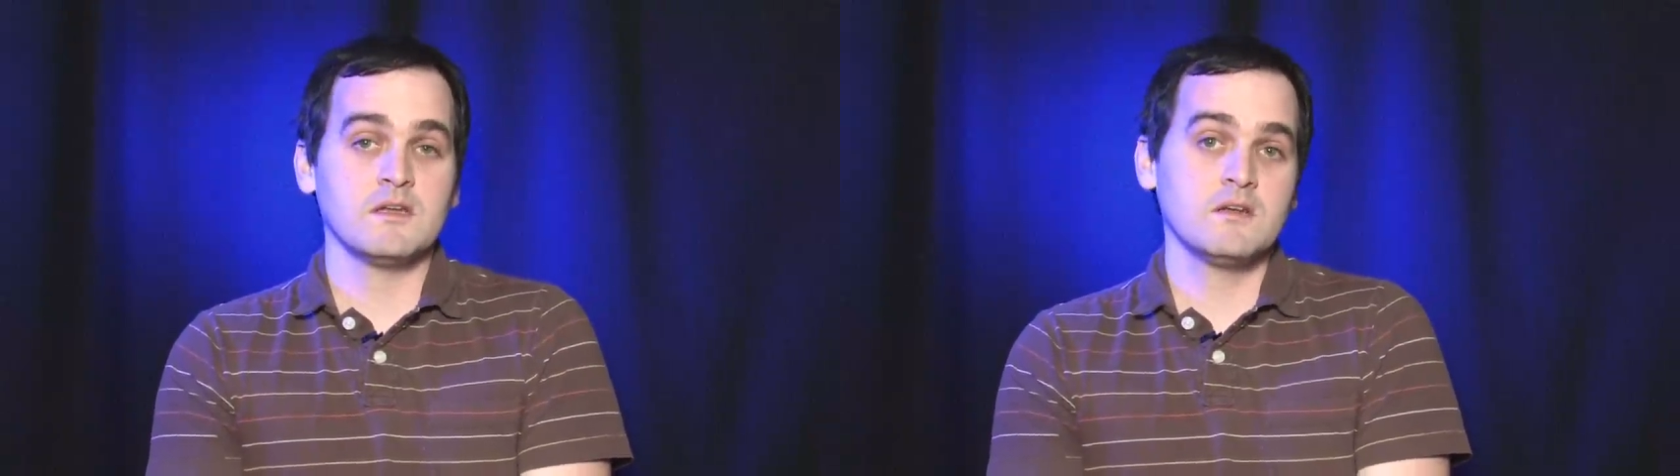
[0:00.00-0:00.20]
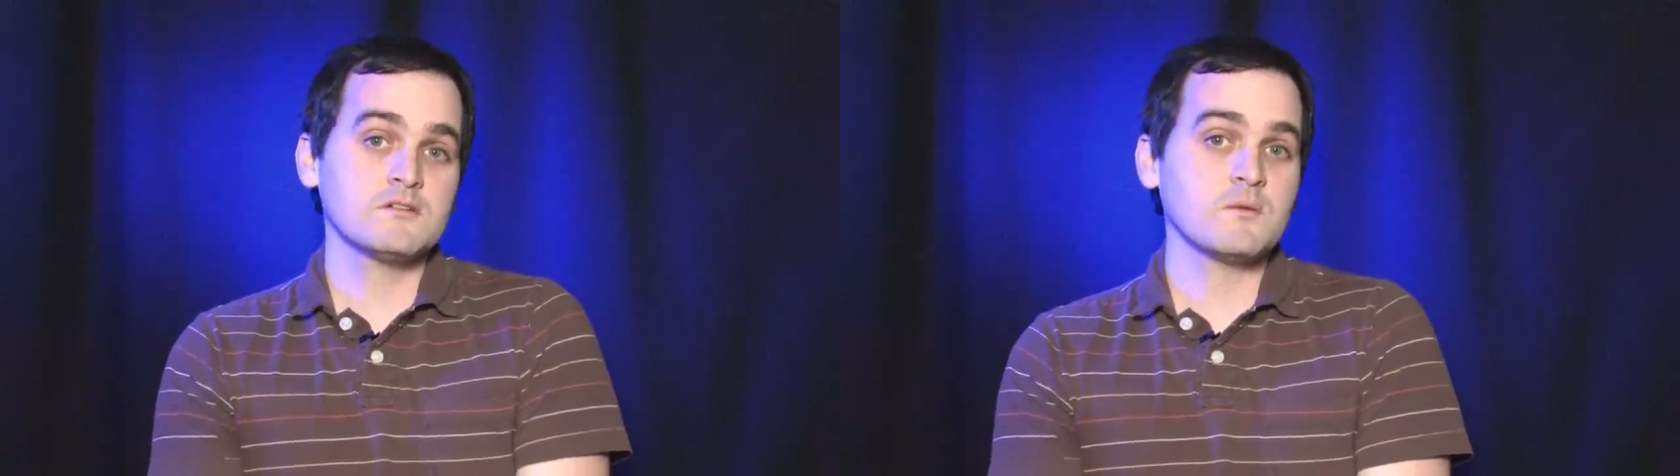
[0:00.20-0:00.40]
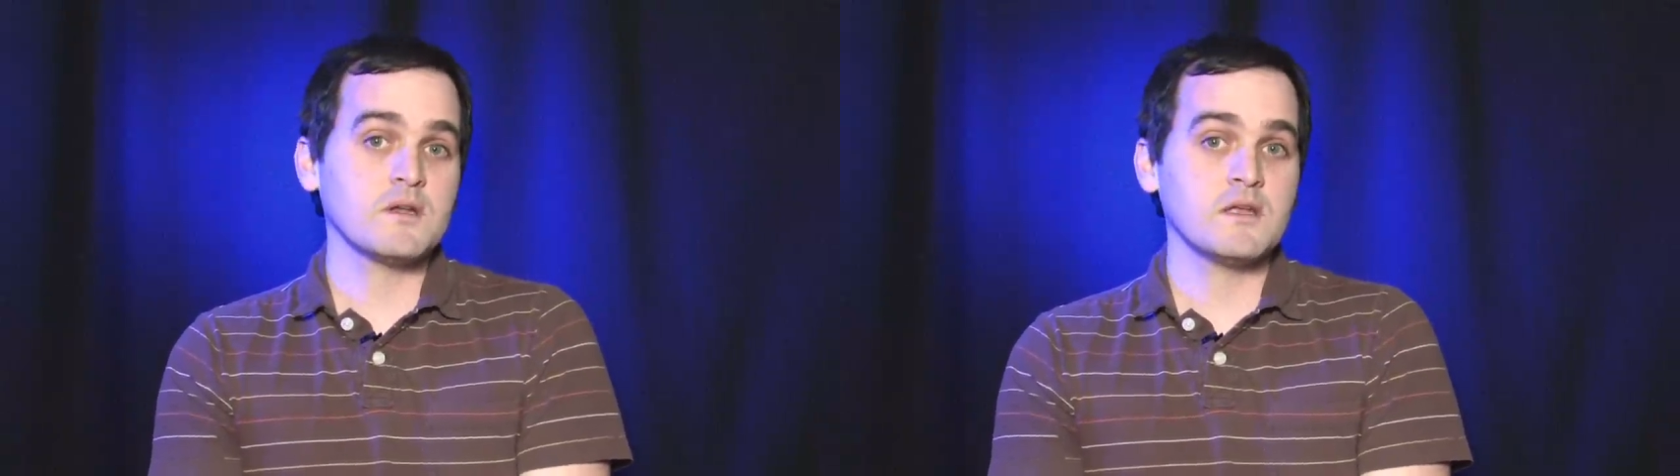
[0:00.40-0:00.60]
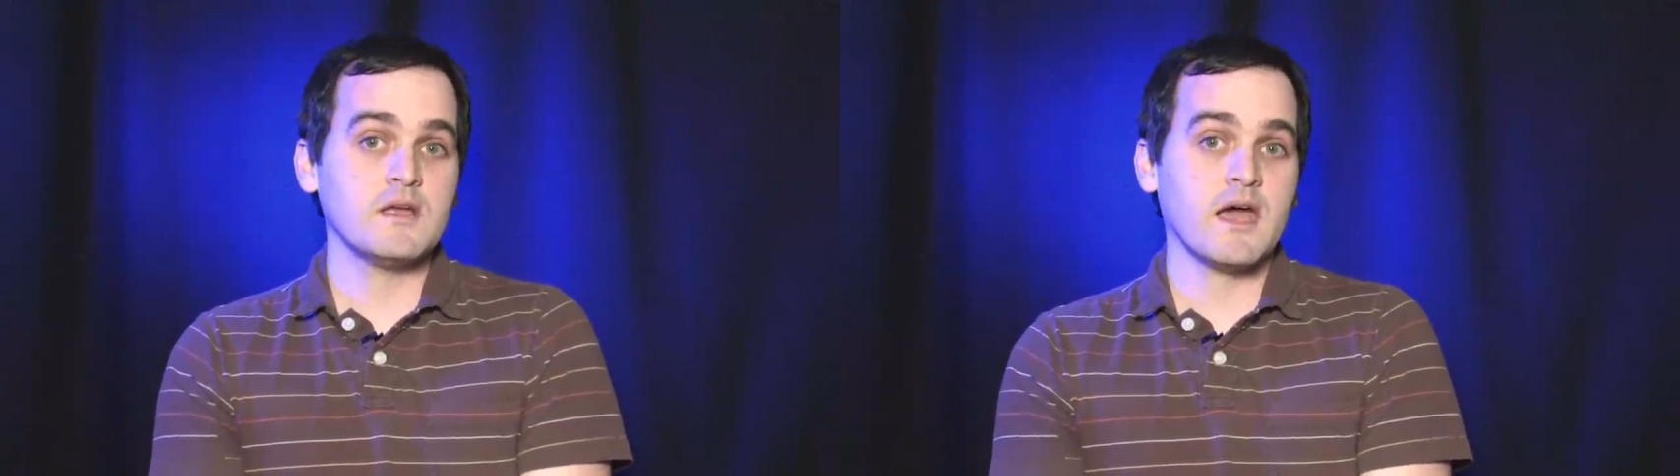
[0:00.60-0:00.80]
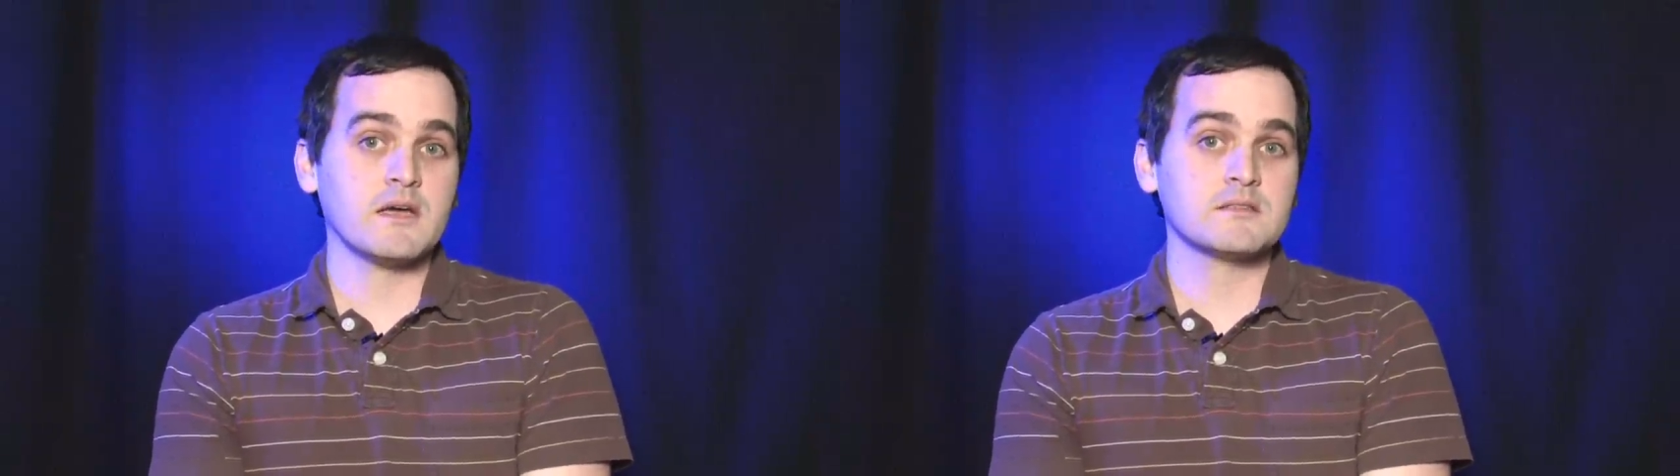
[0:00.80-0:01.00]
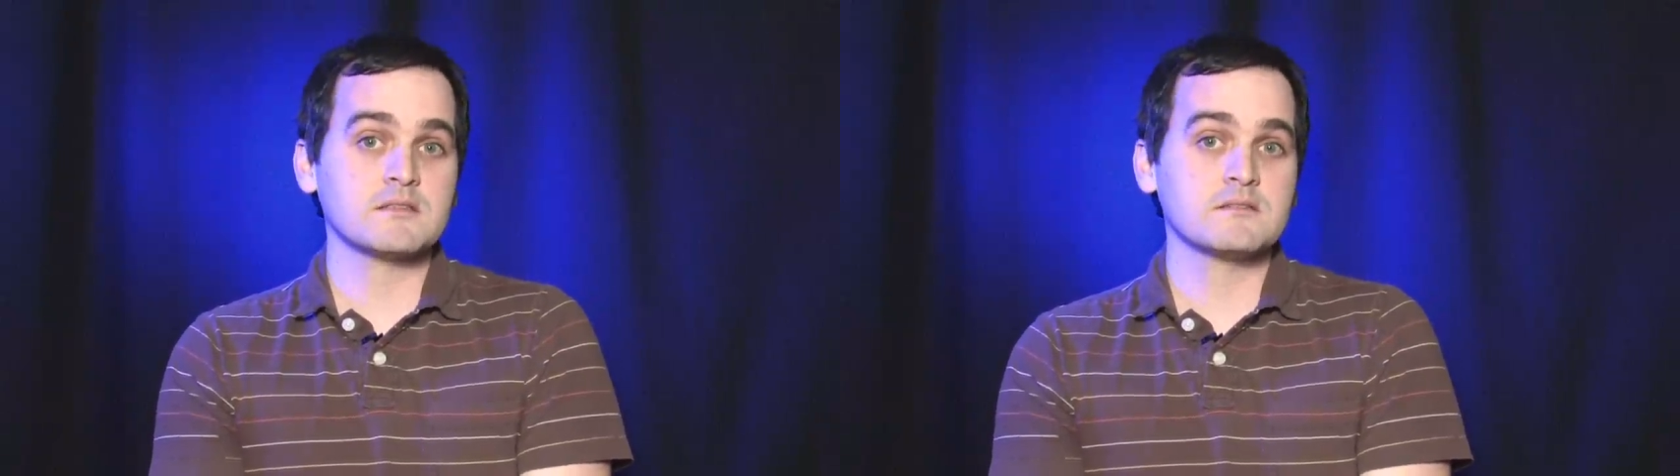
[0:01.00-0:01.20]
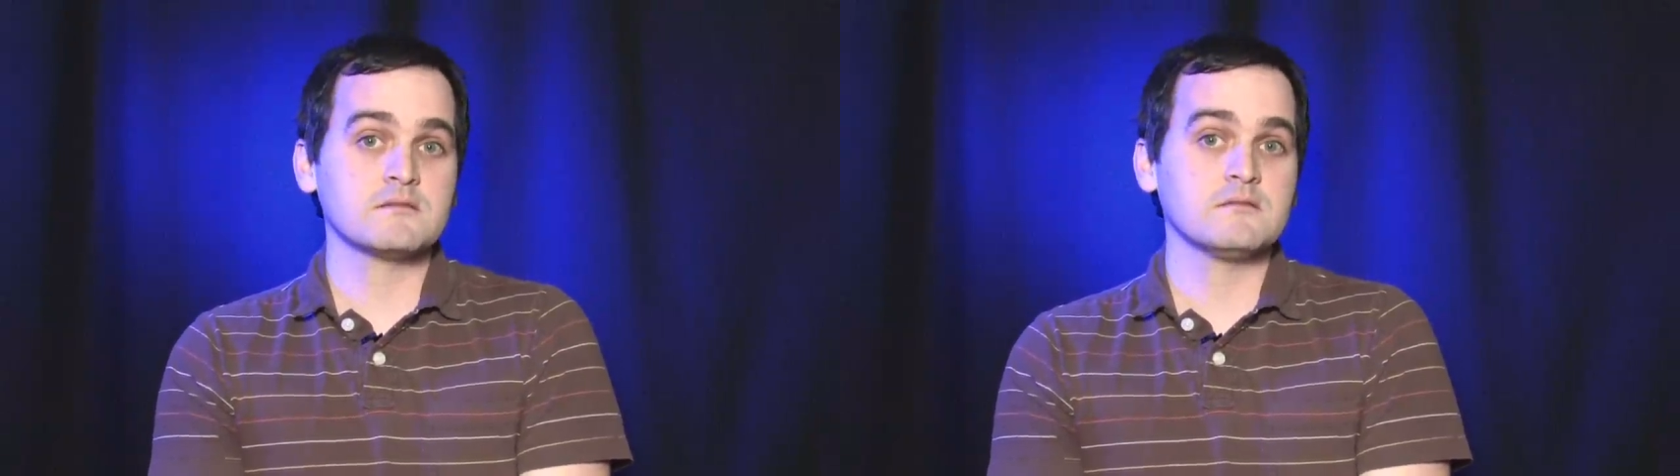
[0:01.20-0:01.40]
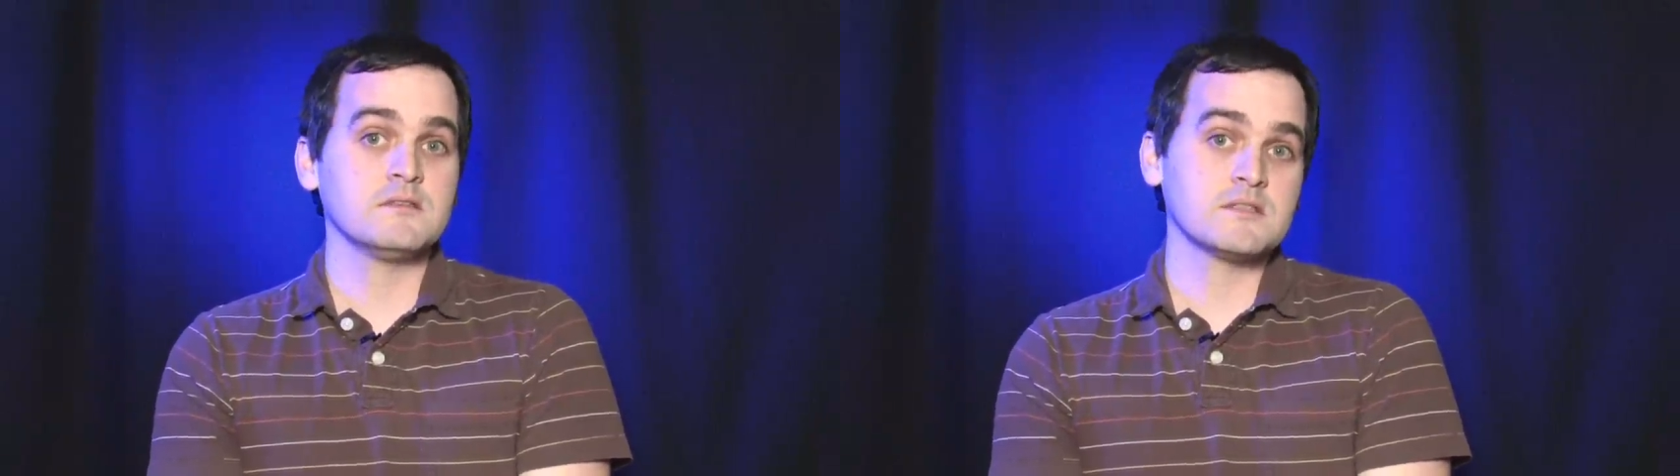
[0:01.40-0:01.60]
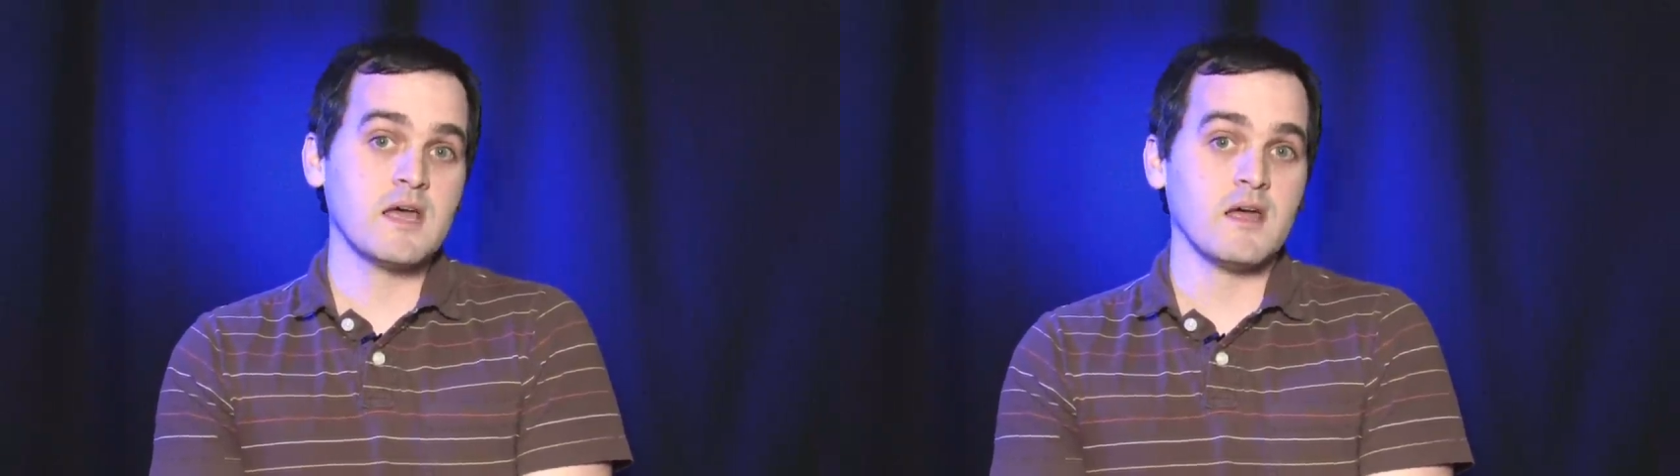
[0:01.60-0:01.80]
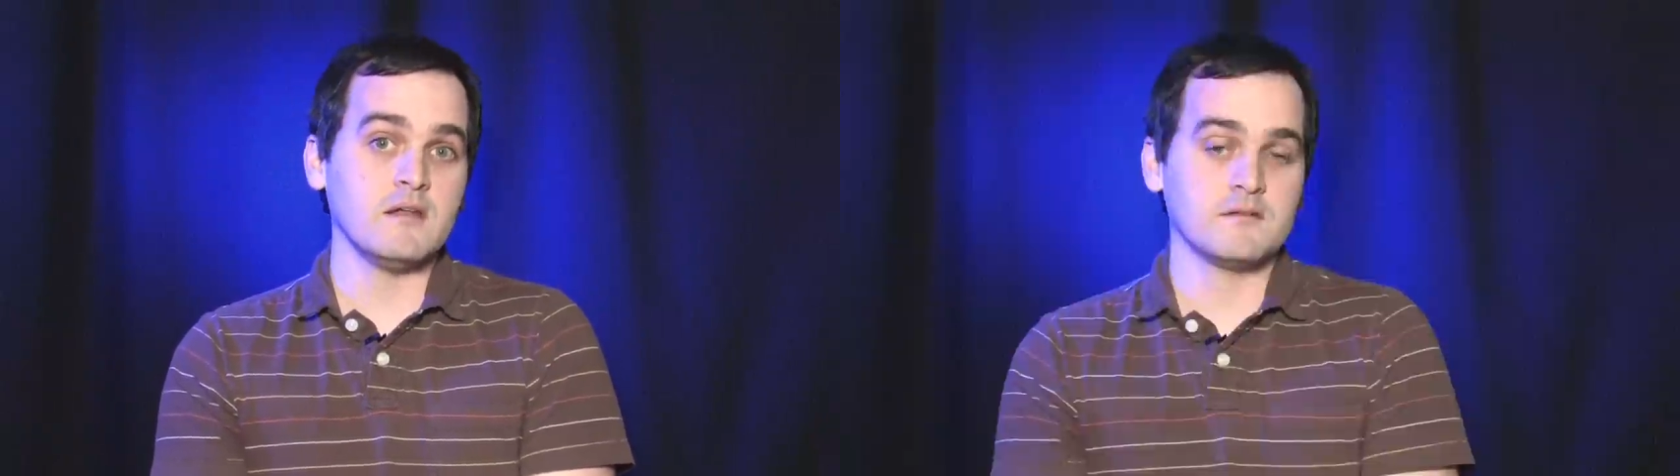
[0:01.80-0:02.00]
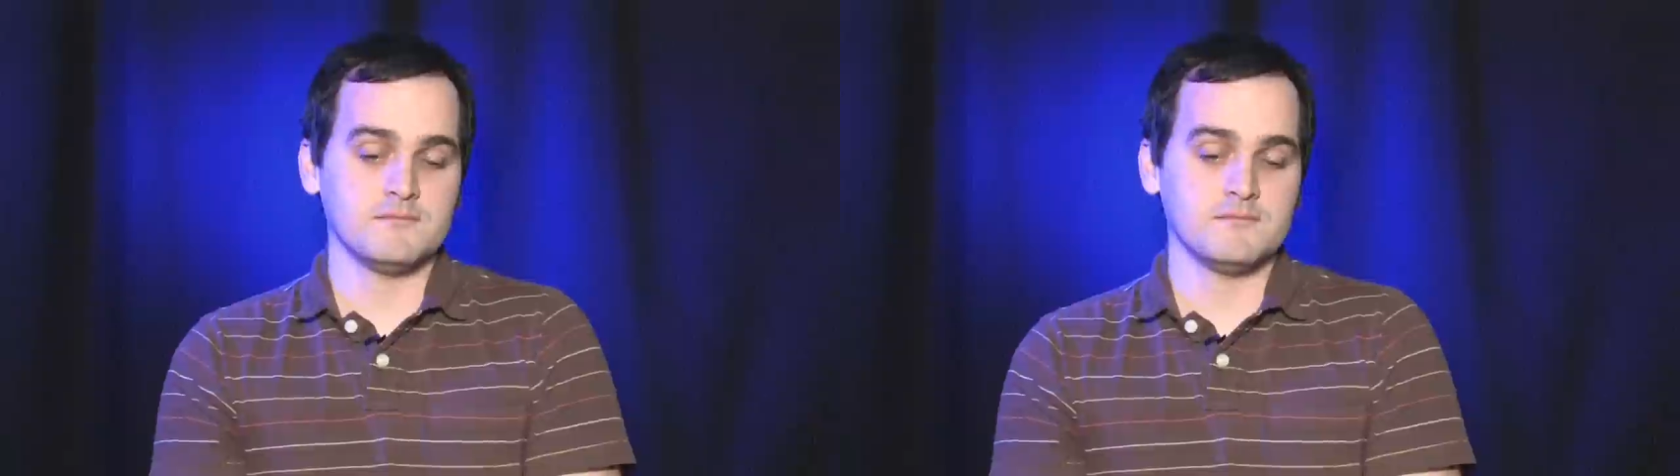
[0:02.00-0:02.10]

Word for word: Here's what he asked instead.